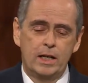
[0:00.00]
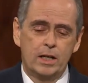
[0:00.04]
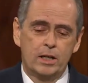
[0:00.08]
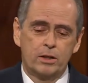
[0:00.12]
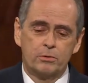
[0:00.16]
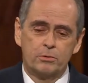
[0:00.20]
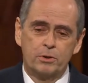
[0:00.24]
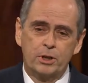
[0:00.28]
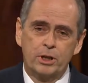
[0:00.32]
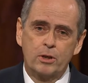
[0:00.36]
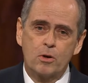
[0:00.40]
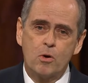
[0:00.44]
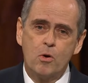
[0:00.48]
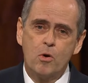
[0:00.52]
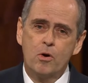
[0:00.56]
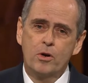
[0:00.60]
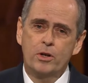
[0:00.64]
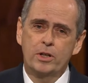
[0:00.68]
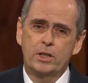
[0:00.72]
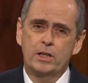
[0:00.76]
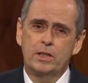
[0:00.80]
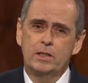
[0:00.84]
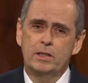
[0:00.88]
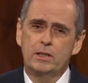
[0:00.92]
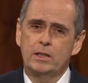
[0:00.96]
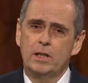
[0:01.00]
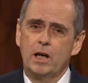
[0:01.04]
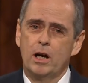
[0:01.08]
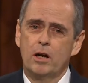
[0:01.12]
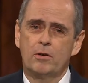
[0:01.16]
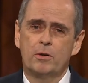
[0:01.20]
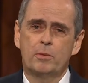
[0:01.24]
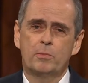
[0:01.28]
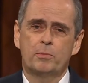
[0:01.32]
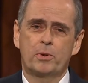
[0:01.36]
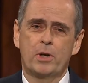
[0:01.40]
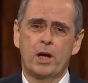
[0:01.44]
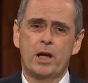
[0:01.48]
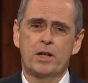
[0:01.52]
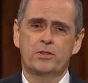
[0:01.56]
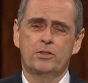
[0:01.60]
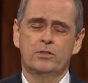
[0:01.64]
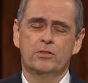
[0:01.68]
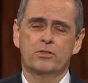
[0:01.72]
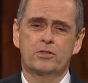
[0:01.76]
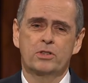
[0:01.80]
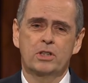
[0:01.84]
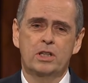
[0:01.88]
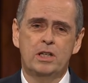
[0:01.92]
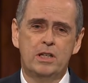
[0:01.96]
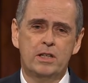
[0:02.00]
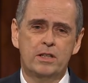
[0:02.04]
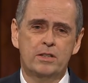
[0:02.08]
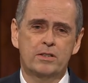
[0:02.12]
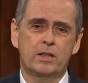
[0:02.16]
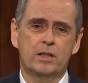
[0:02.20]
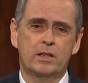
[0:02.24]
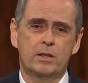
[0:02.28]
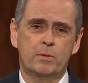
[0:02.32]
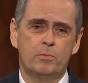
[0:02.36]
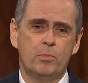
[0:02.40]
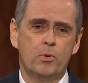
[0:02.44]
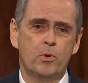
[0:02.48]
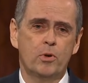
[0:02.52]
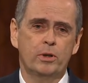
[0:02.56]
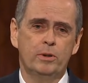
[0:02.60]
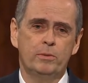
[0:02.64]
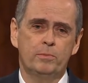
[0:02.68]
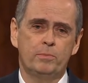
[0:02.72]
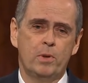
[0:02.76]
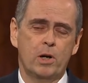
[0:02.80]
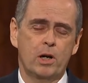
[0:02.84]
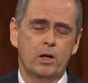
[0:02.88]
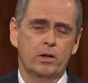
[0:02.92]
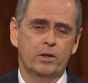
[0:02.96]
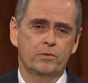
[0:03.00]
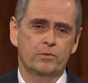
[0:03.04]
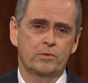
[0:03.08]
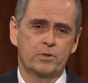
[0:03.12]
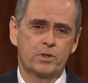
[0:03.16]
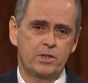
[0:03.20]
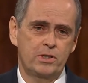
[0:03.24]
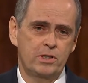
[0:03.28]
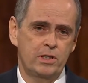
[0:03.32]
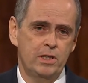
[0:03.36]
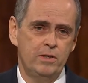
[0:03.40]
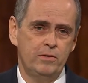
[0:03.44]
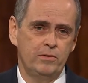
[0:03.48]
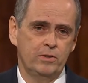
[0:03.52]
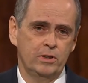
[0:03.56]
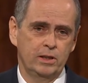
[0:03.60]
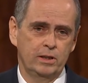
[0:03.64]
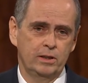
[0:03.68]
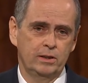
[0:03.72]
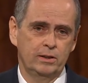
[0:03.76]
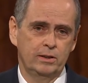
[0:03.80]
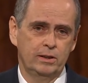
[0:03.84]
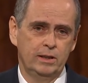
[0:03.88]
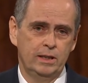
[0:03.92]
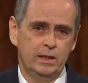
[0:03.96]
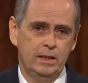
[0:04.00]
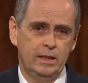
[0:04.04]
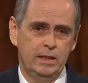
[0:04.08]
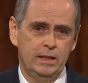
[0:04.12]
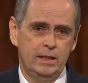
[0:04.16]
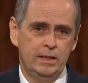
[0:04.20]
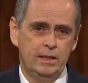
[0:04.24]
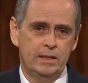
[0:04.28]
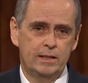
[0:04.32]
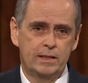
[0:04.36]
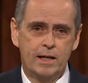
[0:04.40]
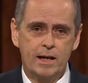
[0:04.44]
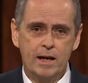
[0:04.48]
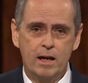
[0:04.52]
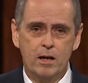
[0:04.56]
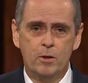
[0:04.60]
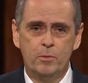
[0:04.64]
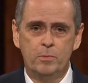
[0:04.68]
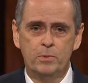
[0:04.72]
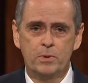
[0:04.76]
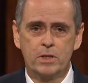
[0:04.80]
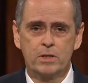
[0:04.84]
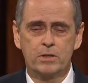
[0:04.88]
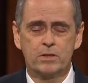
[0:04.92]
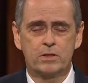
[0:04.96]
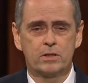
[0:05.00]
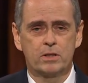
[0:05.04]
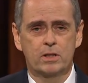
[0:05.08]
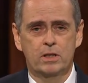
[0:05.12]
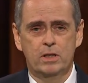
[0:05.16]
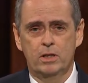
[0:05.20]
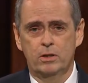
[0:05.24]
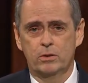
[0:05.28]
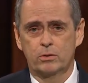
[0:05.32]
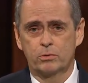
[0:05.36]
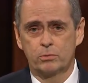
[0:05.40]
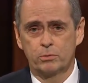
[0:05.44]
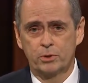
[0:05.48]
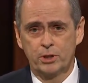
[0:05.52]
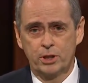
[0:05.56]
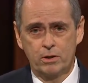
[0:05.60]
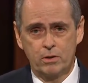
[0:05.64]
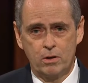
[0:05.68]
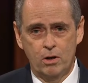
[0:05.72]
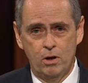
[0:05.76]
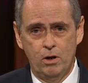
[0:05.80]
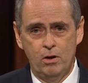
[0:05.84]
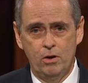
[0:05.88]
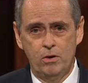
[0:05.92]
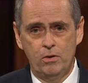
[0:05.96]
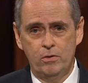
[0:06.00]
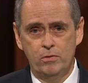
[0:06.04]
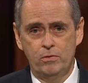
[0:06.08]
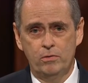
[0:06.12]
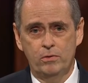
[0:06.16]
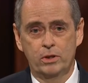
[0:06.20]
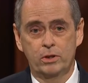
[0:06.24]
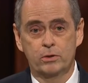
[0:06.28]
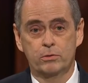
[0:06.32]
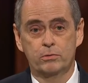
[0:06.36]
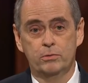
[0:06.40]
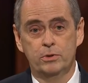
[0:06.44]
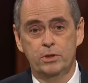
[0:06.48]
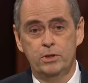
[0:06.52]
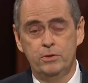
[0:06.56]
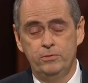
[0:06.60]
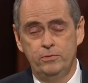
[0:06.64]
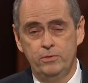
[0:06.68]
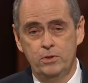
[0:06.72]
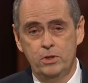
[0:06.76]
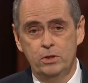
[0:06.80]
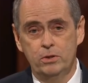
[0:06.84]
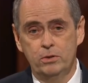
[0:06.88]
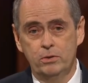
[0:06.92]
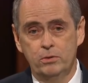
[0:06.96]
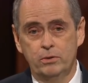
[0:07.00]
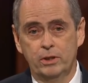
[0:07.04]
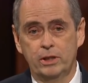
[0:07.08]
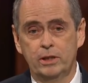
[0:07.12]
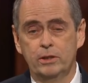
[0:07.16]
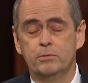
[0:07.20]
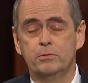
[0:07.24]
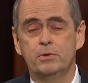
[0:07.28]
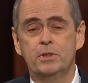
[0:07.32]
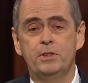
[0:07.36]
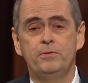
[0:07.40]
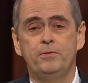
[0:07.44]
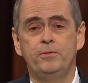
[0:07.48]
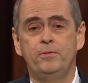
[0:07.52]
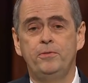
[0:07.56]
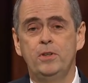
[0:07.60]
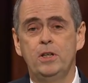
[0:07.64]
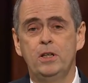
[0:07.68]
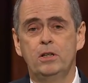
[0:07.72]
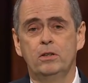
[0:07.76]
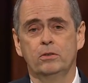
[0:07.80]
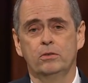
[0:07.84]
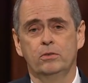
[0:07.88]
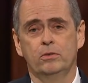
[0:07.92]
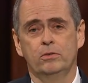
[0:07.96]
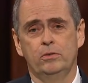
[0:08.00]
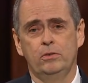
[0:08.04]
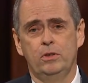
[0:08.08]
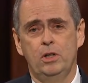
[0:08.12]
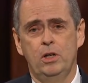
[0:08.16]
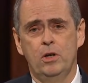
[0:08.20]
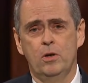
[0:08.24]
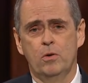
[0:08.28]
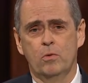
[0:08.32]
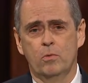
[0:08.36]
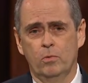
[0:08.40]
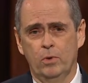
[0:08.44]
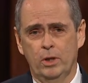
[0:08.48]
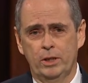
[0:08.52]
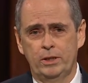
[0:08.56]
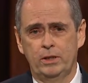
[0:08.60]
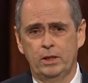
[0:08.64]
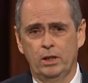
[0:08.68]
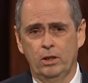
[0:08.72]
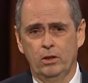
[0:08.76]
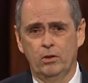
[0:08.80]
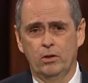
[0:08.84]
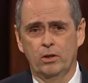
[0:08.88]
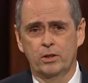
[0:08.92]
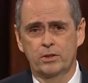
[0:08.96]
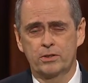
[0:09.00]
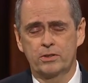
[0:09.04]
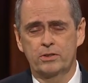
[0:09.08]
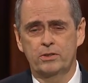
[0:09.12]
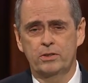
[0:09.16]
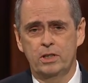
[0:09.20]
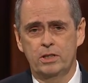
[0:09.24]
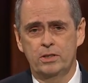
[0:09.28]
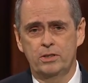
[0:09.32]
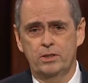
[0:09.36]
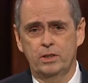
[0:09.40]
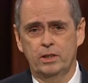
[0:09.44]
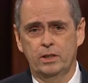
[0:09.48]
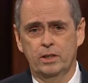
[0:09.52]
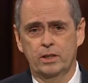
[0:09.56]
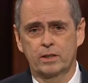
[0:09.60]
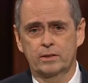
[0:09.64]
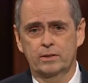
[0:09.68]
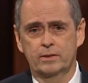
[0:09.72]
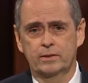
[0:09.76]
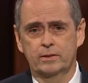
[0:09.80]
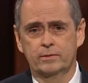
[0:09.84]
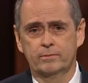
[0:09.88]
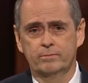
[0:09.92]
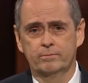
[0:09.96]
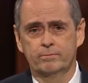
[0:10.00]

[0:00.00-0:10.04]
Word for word: Recording our impressions is an important part of receiving. It helps us recall, review, and refeel what the Lord is teaching us.